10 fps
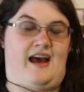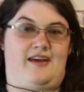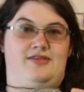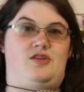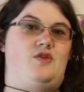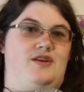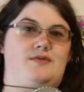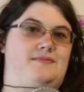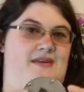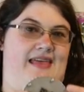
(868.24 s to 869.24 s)
I thought it
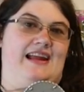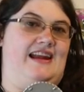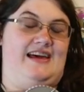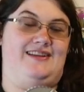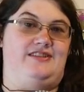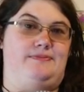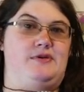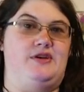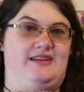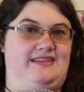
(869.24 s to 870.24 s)
wouldn't be that large,
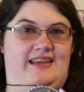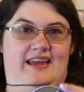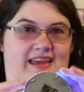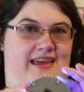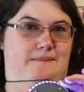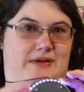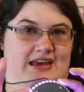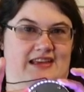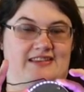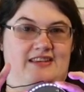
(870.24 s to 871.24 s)
but seeing it in
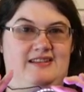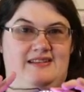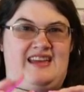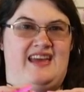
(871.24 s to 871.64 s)
person,